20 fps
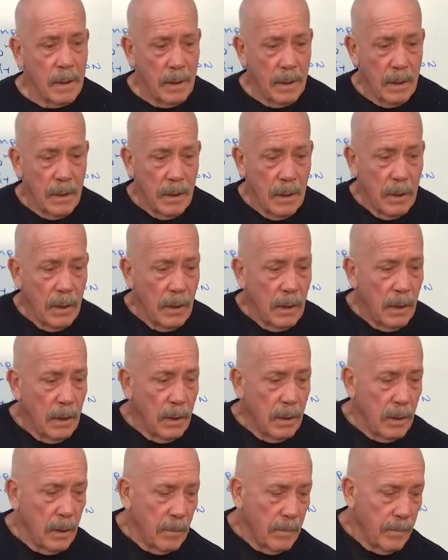
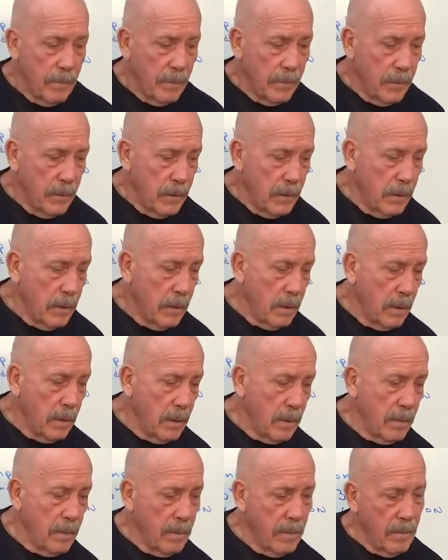
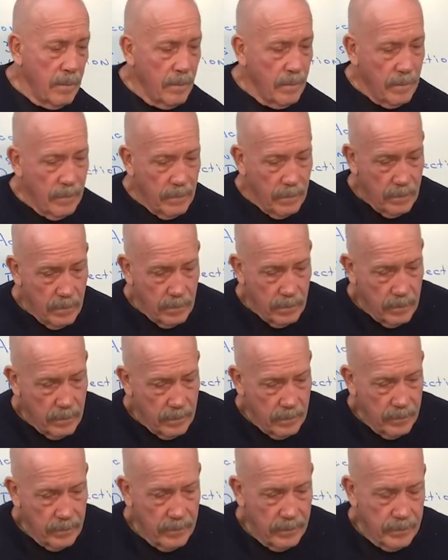
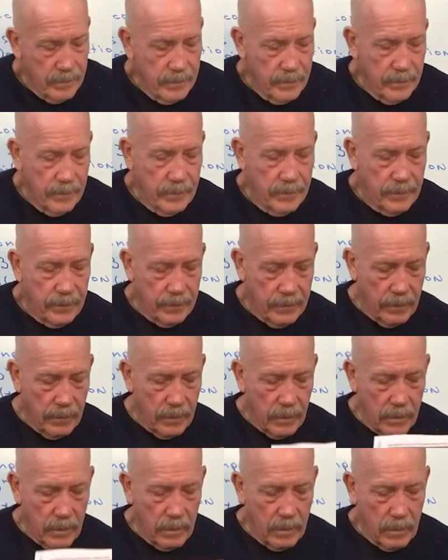
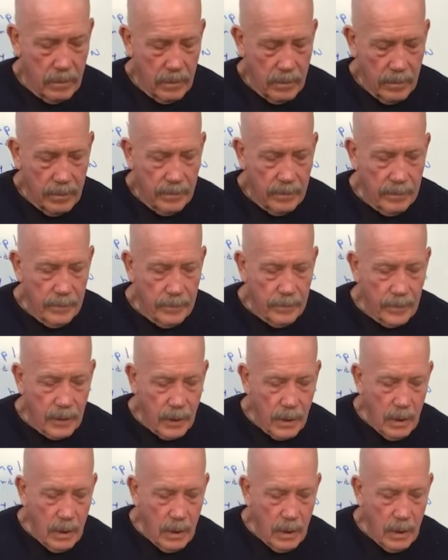[no speech]